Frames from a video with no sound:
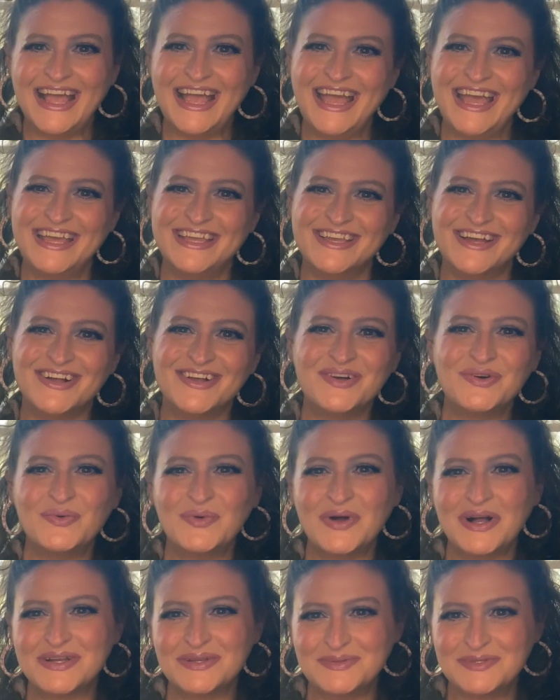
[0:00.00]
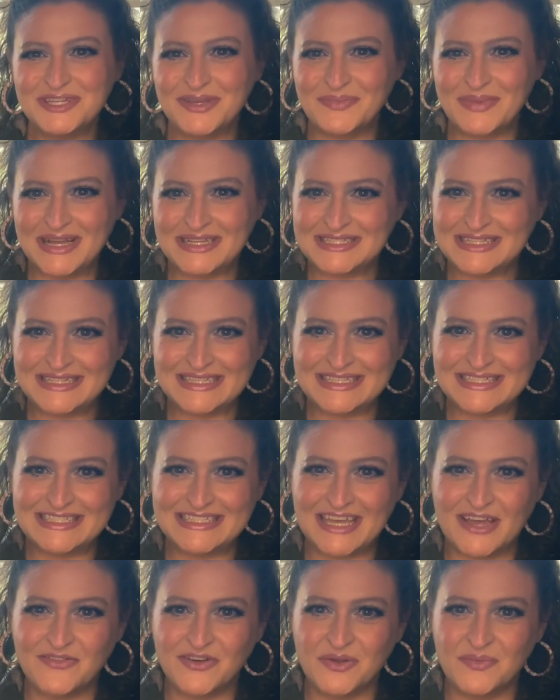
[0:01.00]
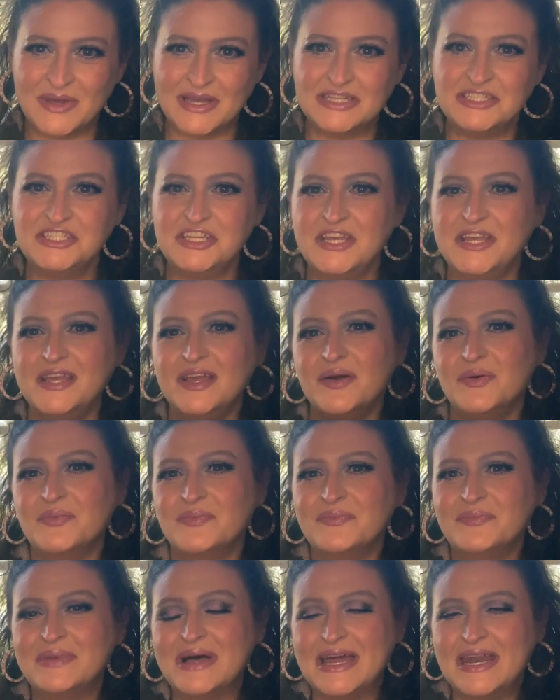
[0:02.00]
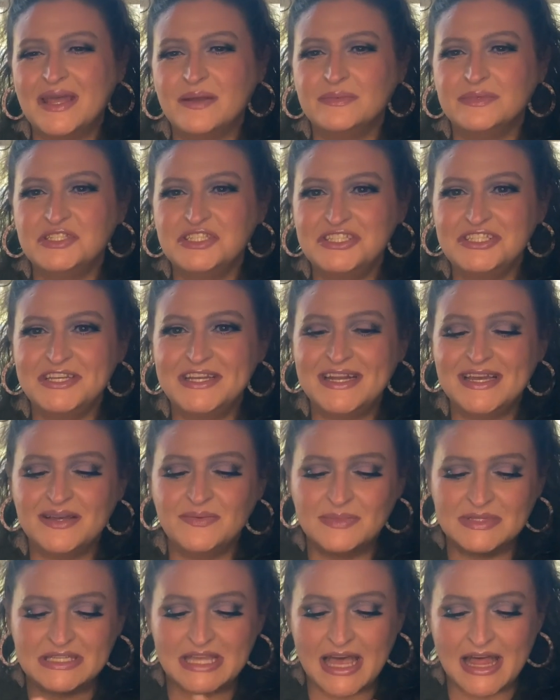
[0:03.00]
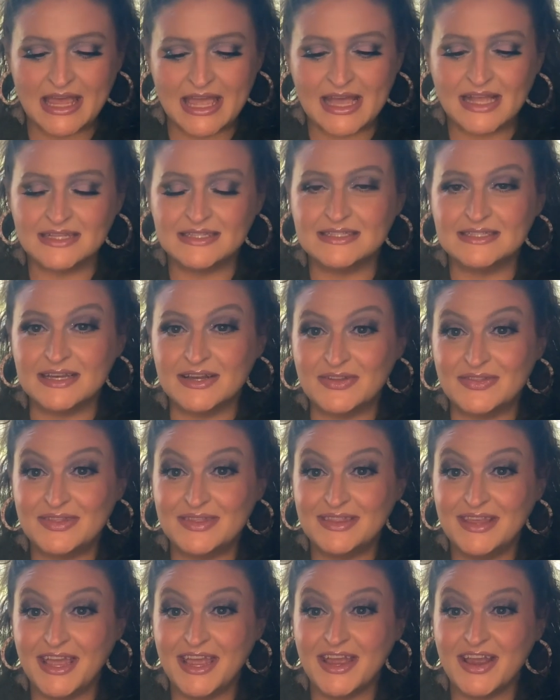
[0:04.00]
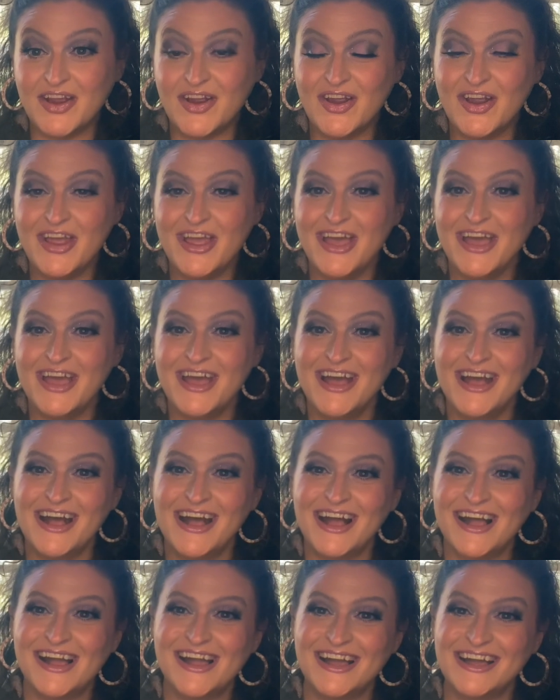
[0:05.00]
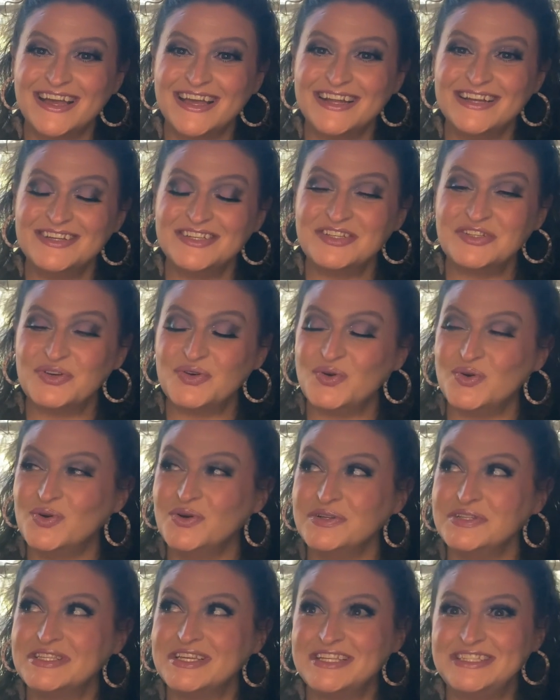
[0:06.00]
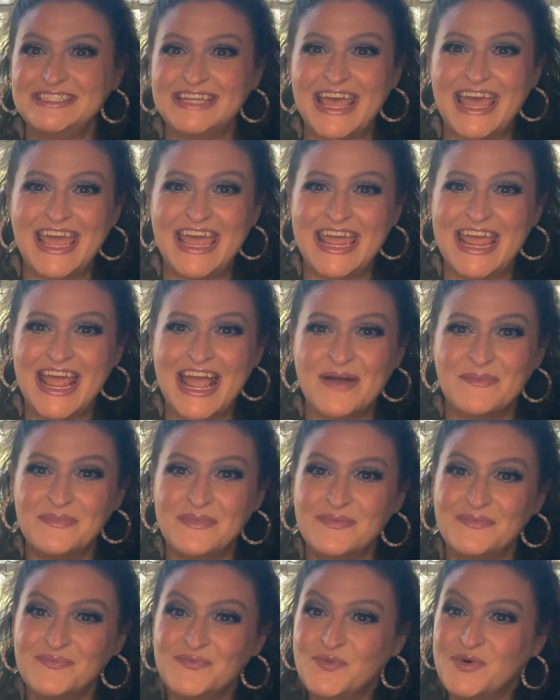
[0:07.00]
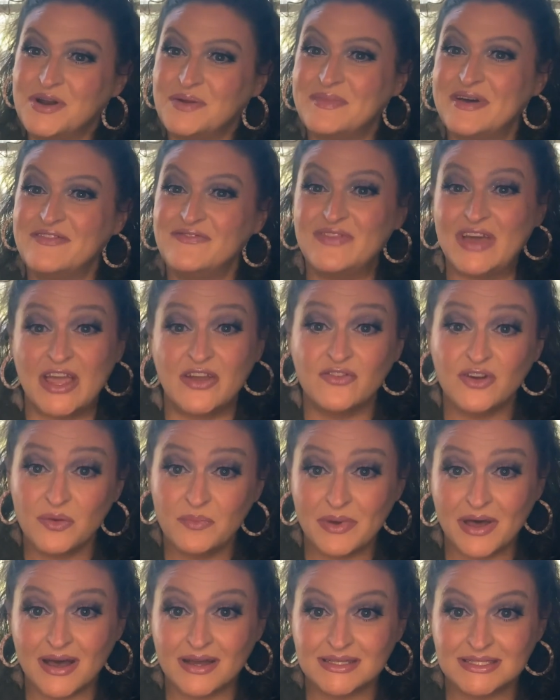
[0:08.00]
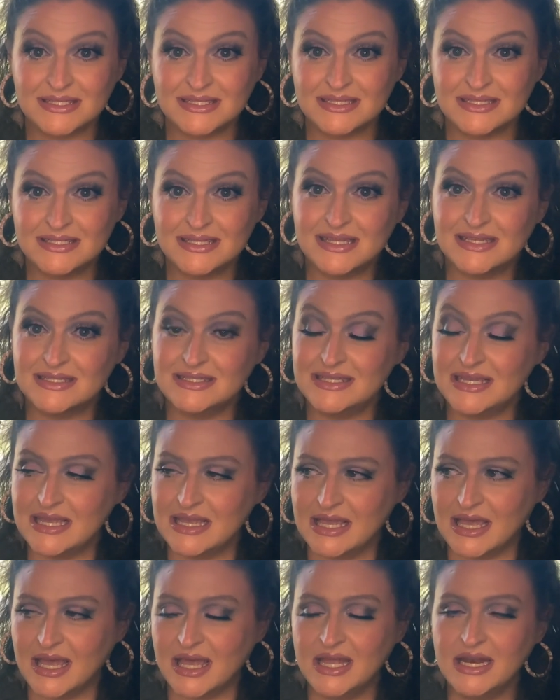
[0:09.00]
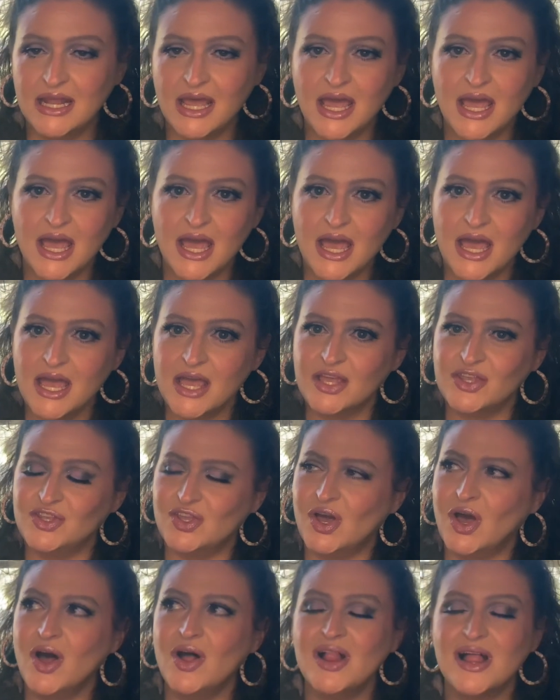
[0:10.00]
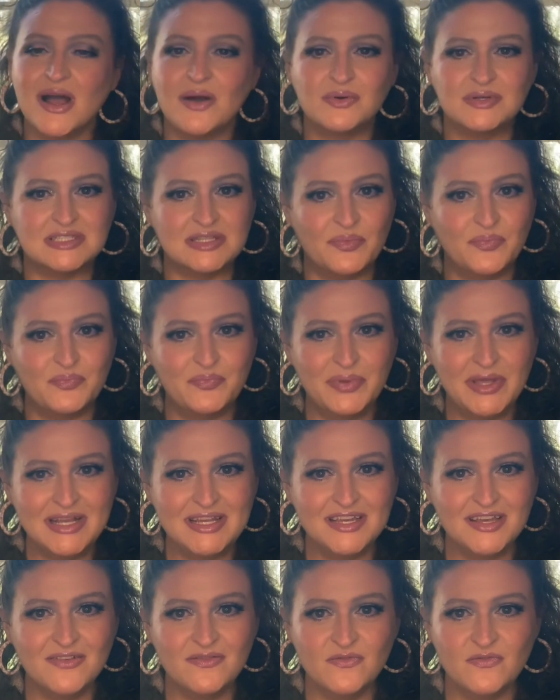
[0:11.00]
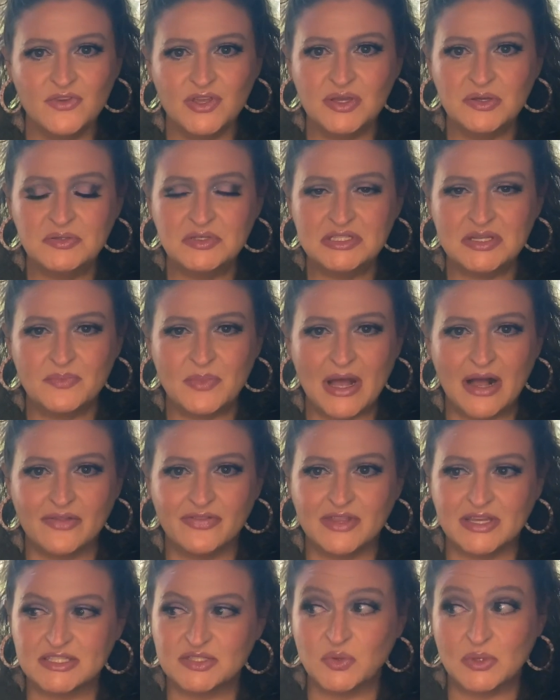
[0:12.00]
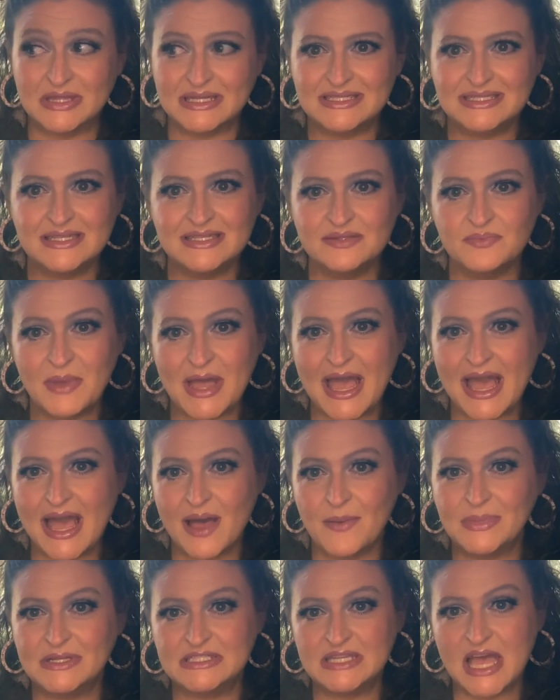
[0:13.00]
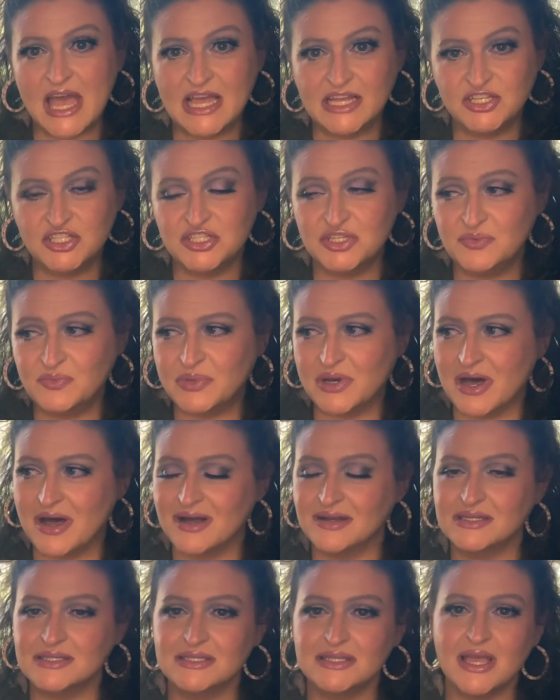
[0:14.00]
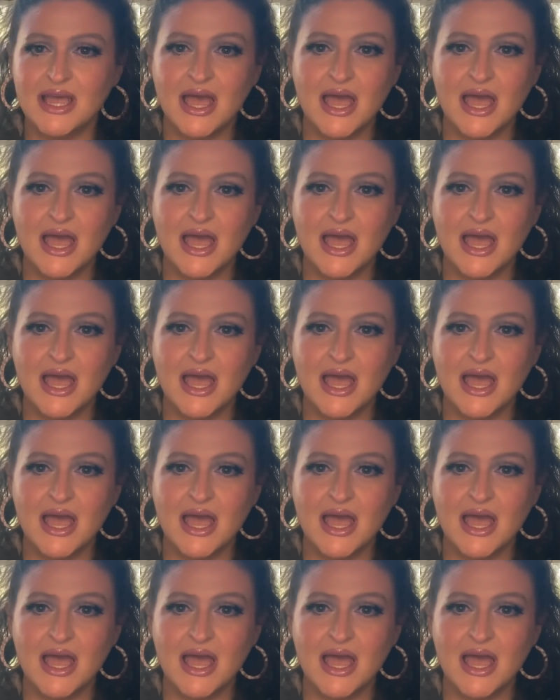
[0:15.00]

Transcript: Hey y'all, welcome to Unboxing Discovery by G. My name is Gina, Miss Cowcat's down there. And oh, today, one of my favorite boxes is in. Y'all, I was a bit confused about this one. This is my habitation box.